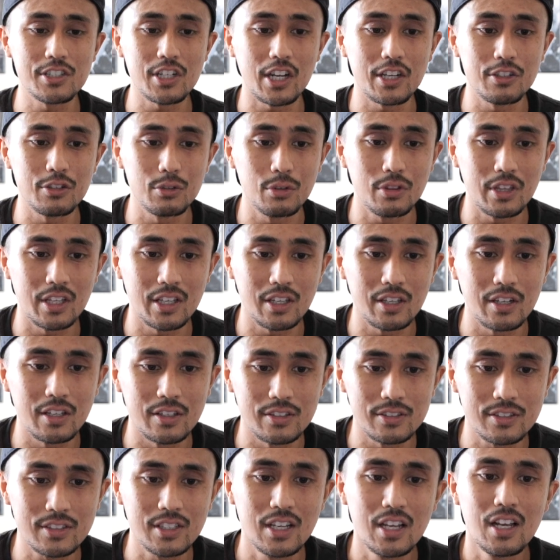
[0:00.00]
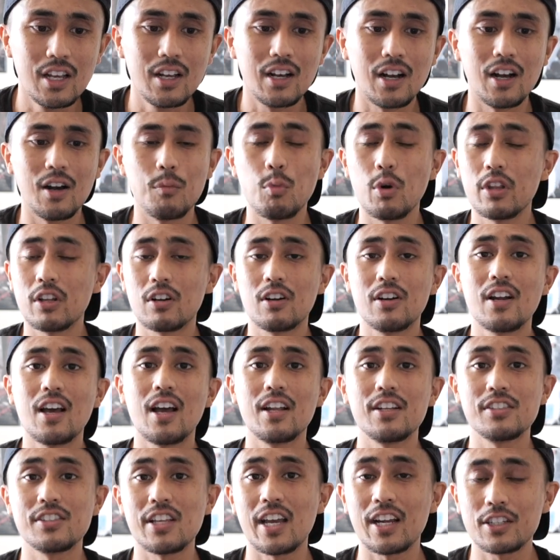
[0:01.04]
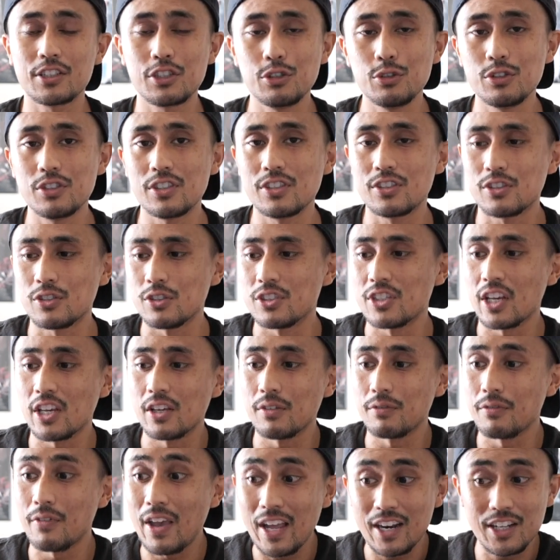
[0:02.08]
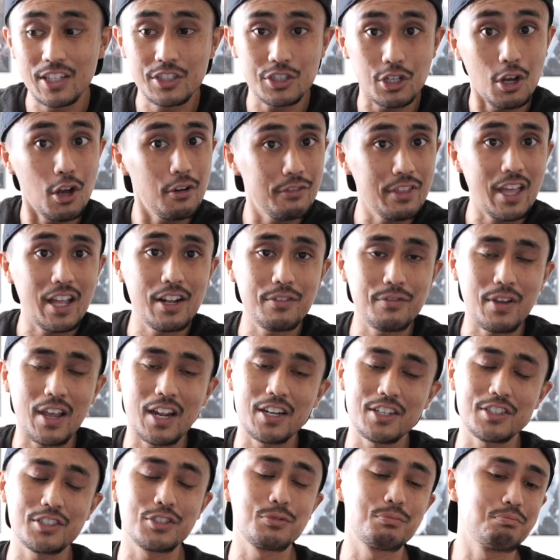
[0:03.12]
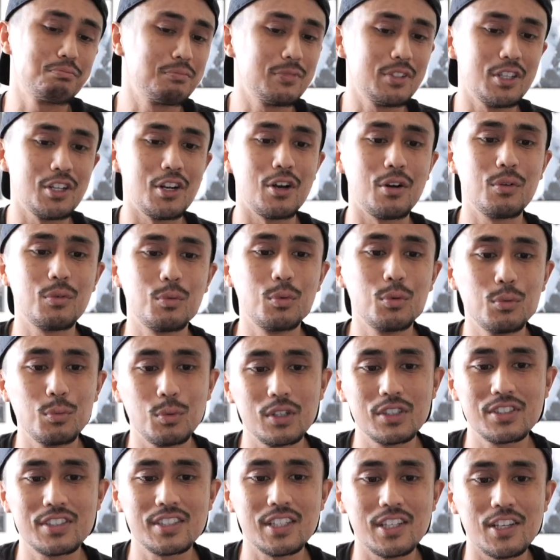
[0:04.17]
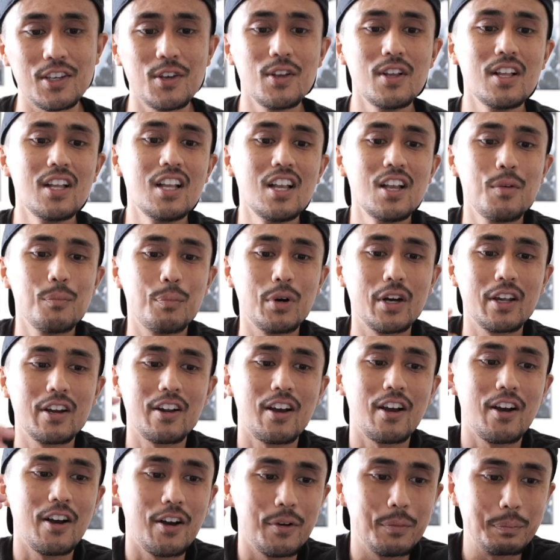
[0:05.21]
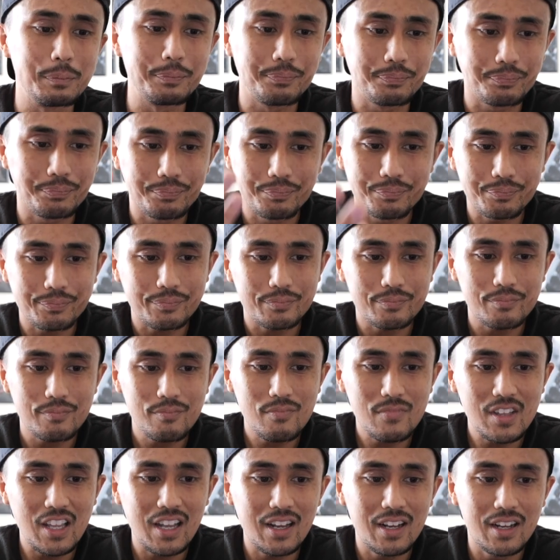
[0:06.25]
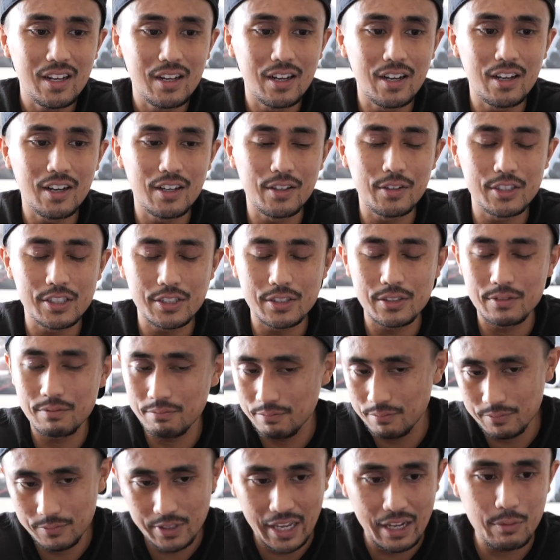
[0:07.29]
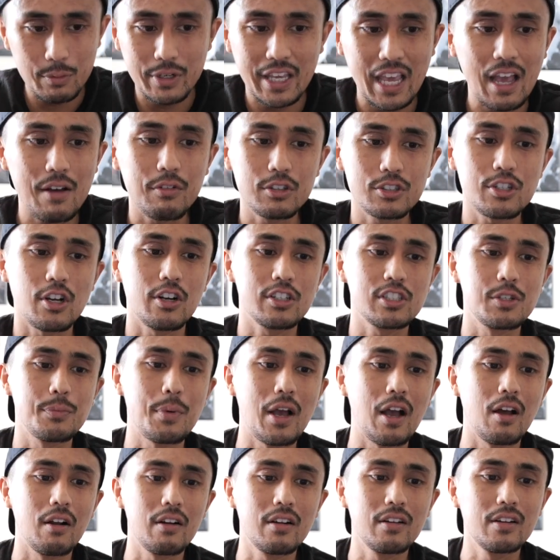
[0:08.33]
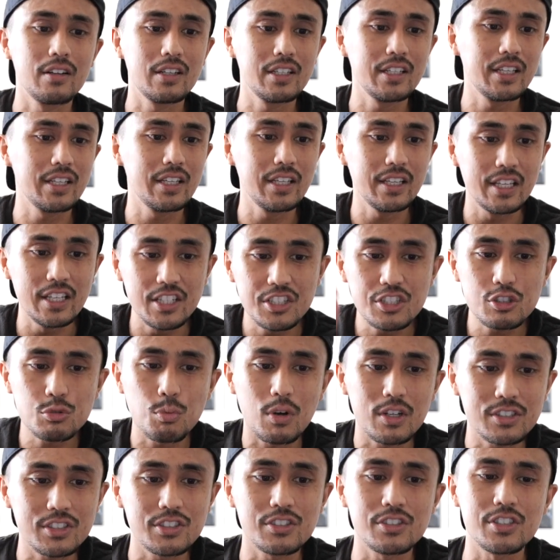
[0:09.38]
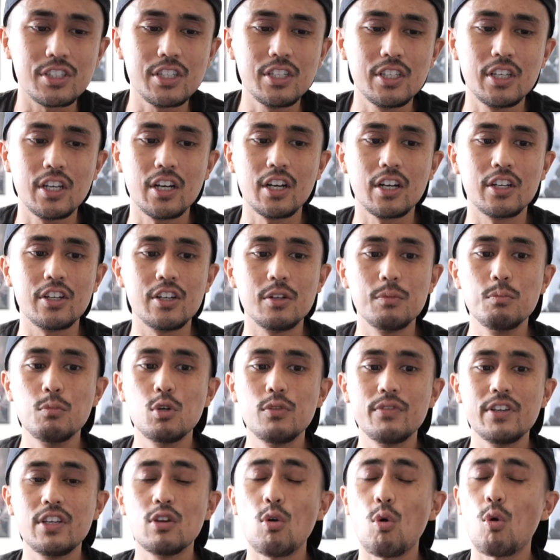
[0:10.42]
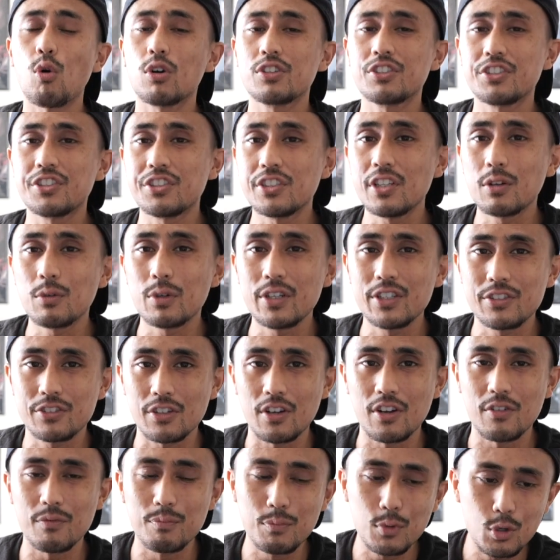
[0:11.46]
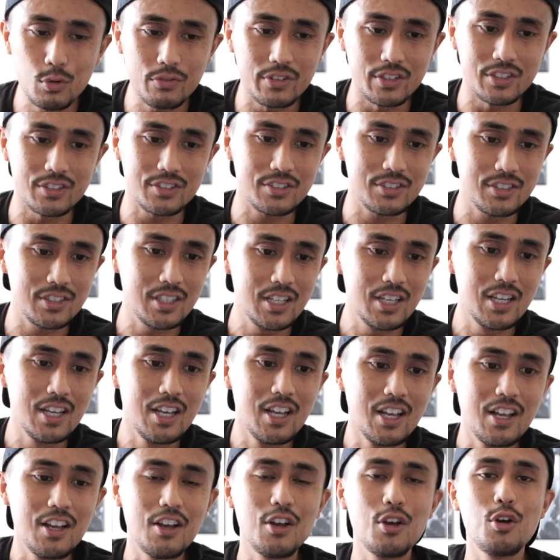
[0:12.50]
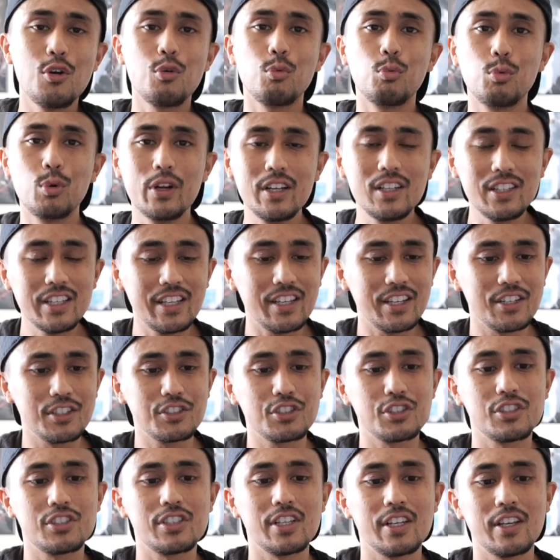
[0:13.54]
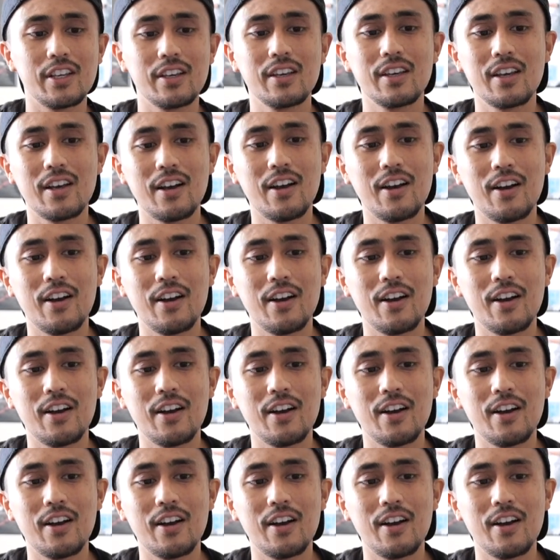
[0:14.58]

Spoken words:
I do think it is. Whether or not Zach chooses to take advantage of that advantage, you know, we'll see. But Henry Cavill talks about he just wants to see a good movie or series of movies. Really interesting.